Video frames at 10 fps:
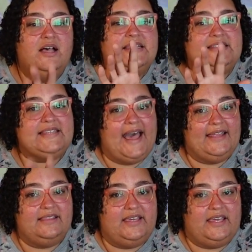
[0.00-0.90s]

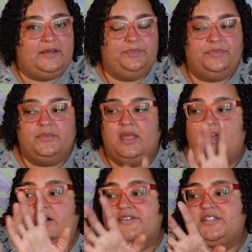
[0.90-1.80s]
Sadly, and
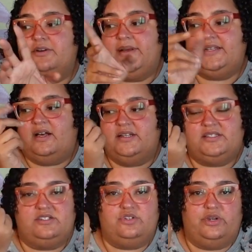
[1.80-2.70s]
also my dog is
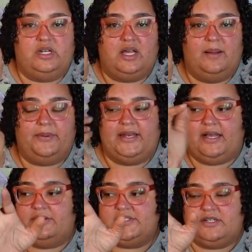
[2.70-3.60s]
destroying a cup right
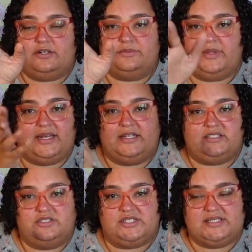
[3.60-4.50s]
now, and I
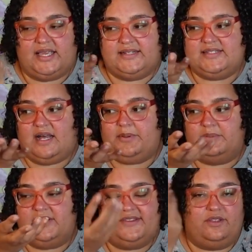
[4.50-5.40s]
just can't stop him
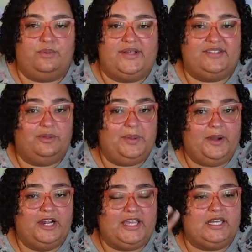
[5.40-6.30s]
because otherwise he'll be
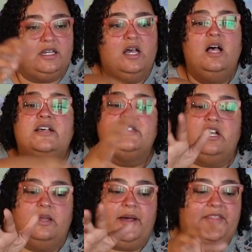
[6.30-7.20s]
barking.
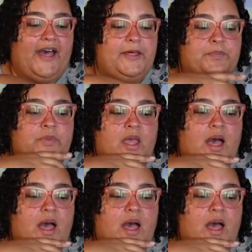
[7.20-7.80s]
Sorry about that.